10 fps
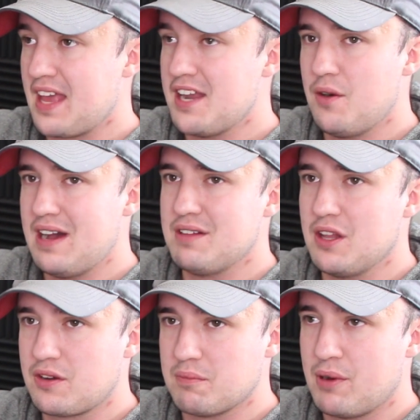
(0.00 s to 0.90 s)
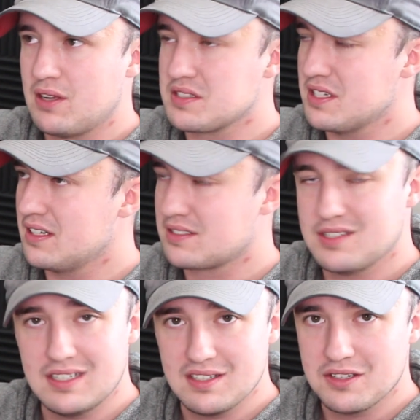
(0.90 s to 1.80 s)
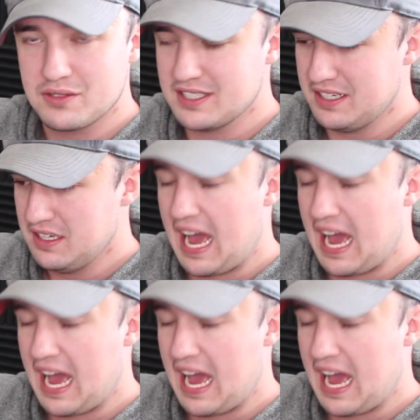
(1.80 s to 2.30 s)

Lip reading: I don't have a Logan Paul song. Sorry, Logan.